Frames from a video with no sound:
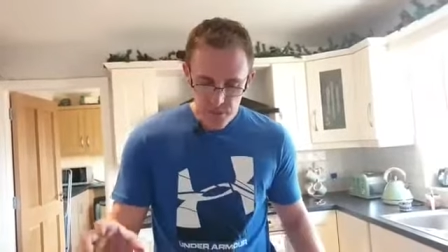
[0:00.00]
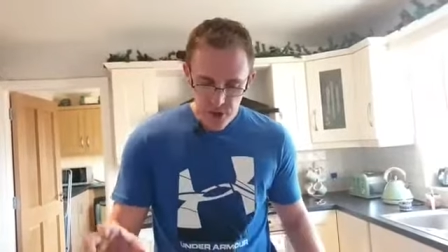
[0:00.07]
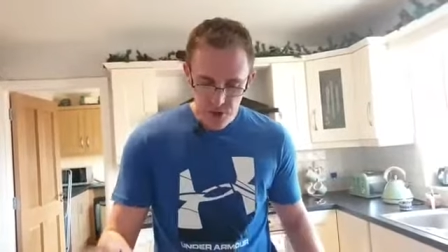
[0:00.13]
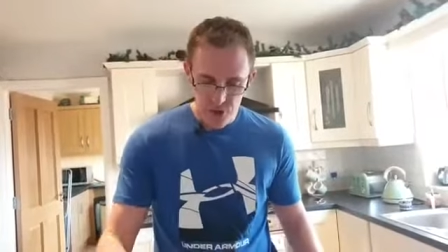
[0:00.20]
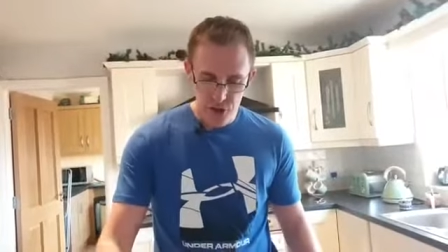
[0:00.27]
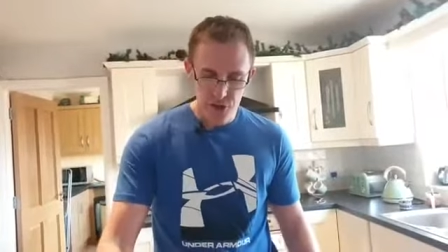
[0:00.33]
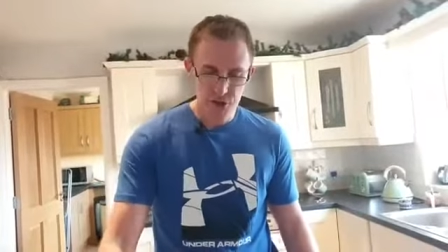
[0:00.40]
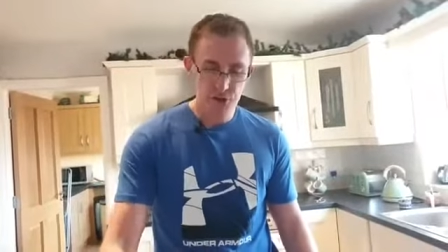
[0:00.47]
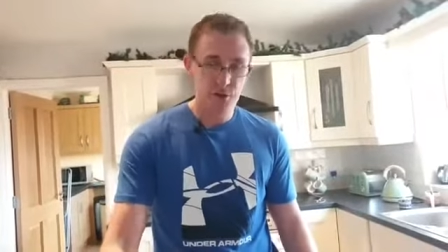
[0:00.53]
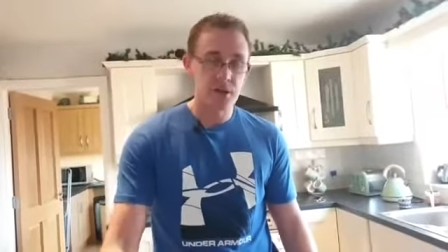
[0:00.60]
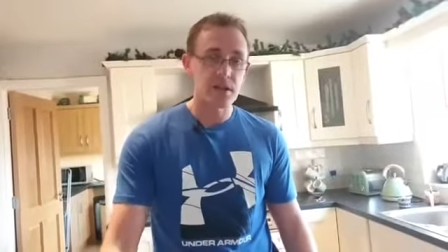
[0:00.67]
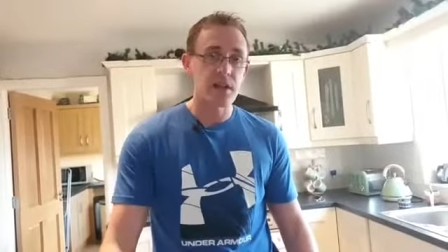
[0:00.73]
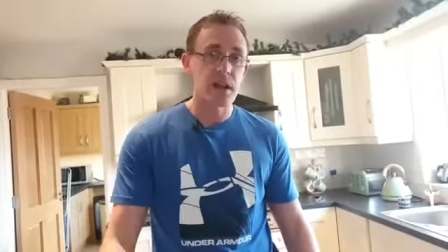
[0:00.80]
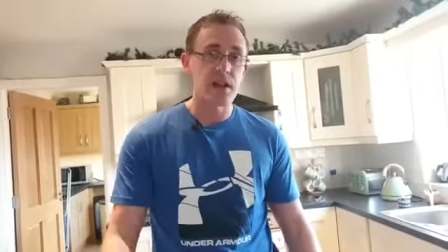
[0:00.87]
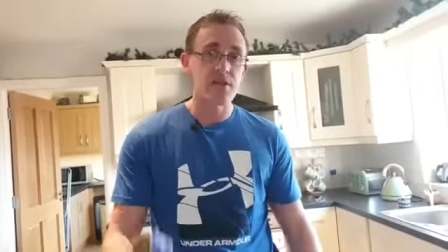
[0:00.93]

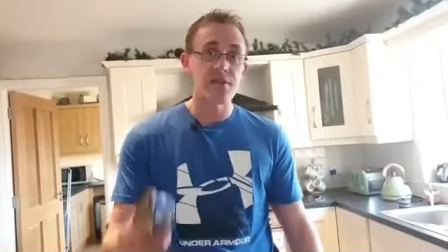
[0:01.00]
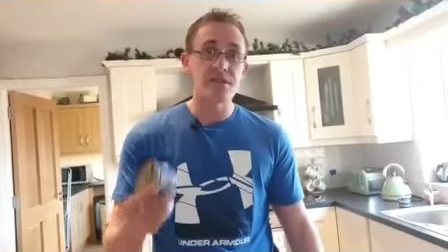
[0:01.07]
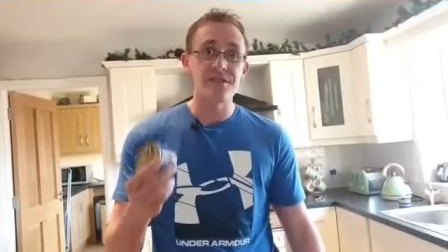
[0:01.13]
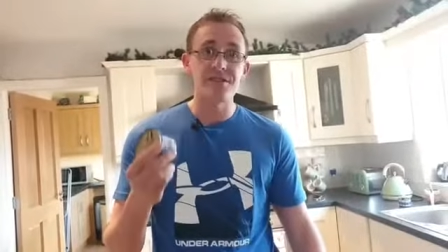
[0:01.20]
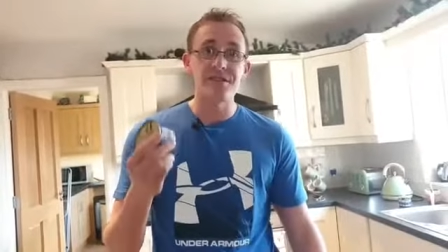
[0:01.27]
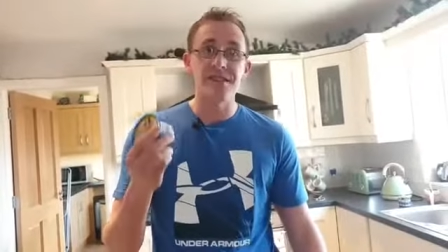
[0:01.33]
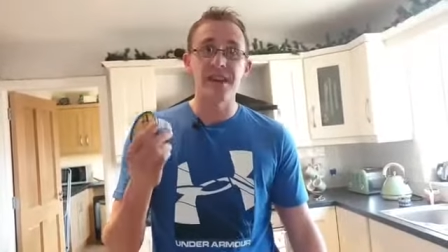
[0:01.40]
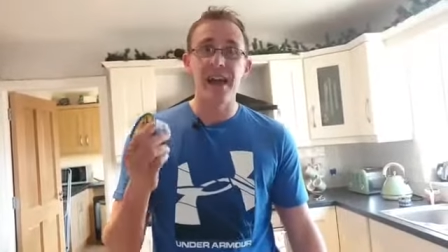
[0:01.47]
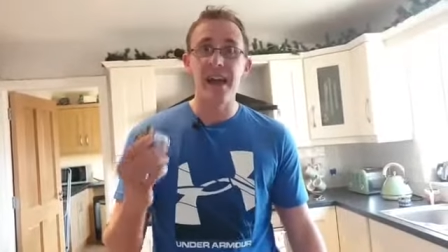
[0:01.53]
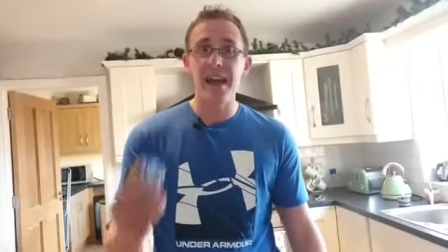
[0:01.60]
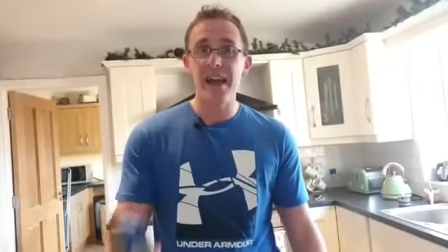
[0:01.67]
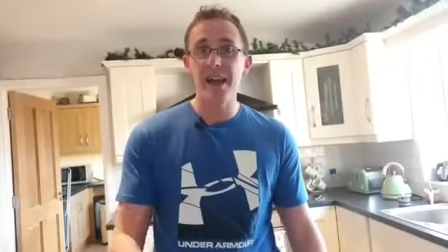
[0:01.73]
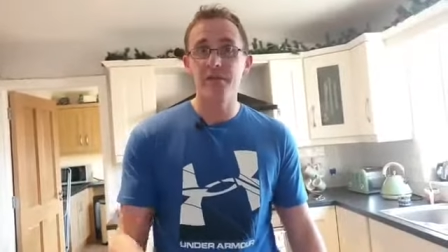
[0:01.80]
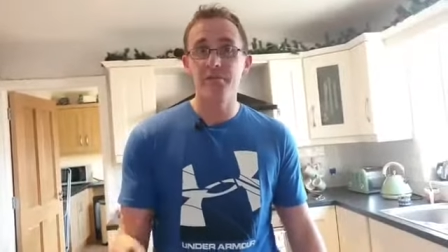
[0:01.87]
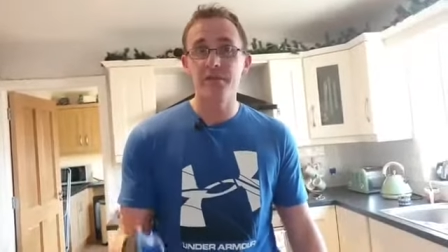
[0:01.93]
320 calories
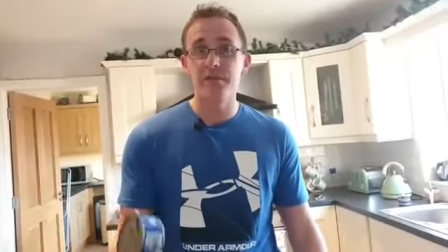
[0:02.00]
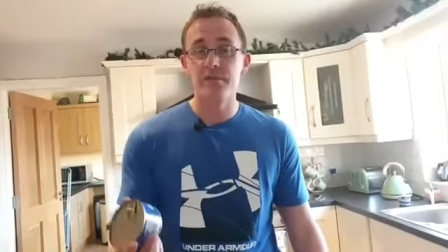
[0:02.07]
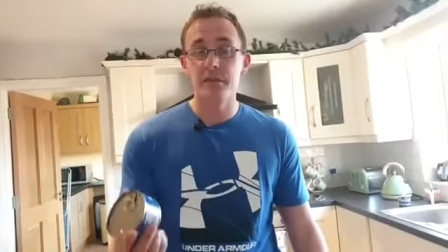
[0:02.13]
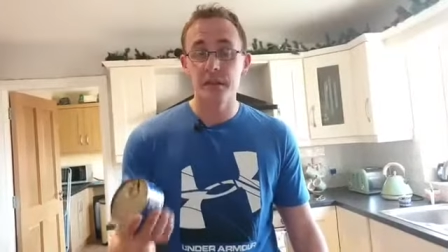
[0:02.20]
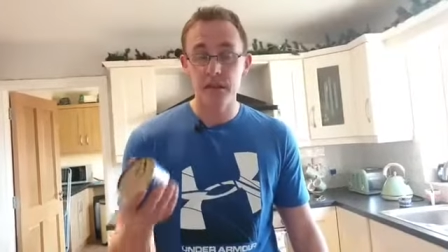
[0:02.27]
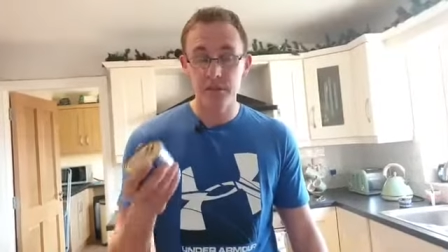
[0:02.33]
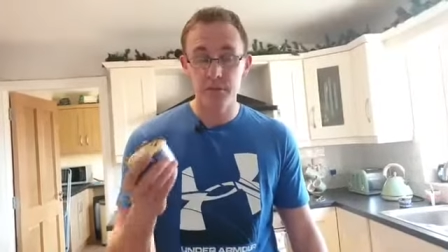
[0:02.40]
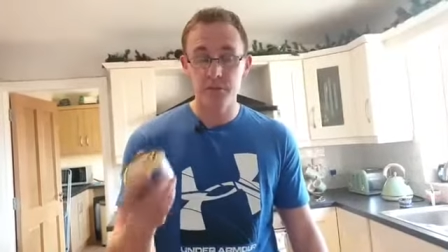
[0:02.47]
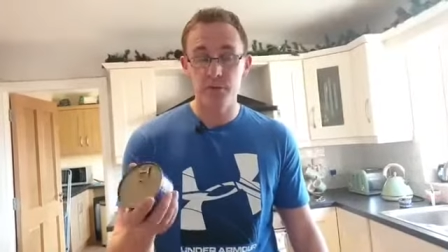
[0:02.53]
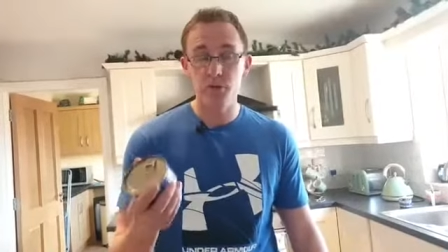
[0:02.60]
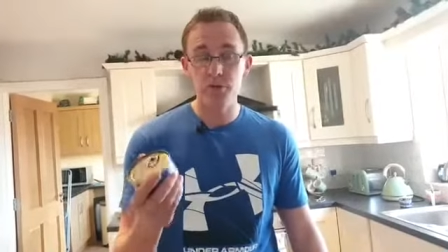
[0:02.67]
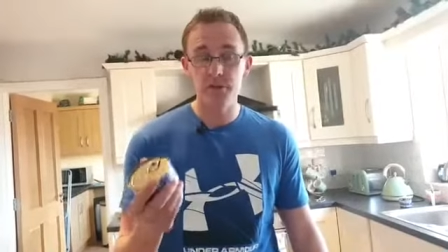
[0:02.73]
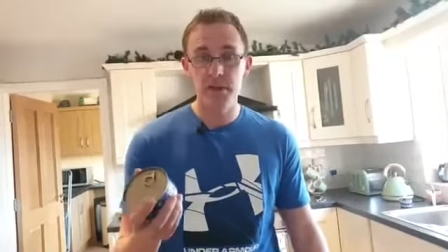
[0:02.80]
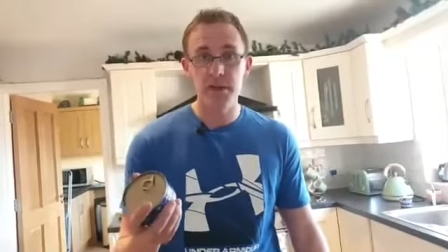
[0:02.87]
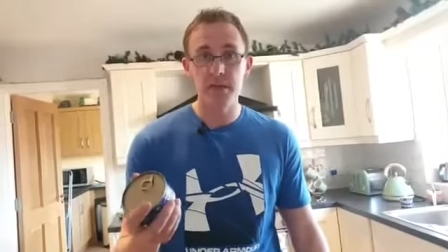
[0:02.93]
in the
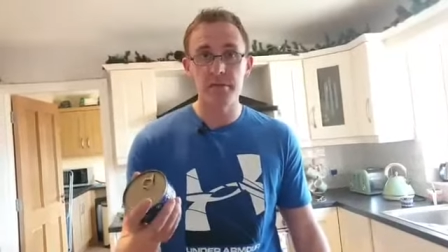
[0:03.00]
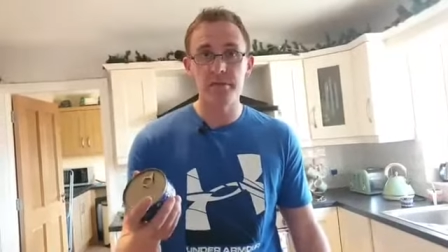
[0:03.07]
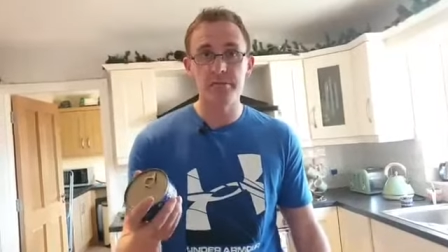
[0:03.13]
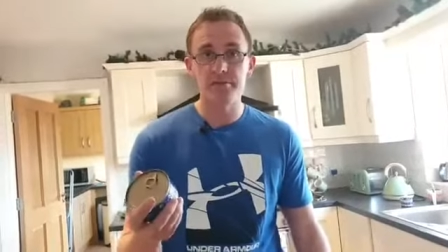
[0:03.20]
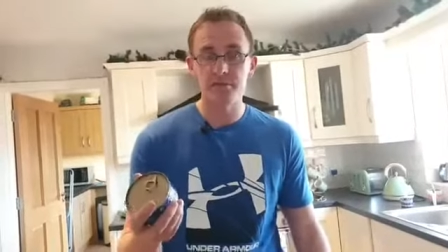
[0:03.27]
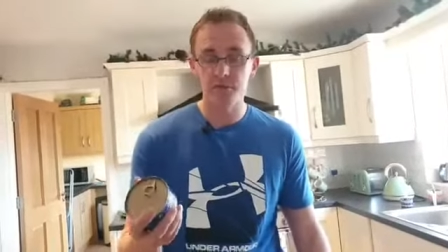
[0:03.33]
full tin.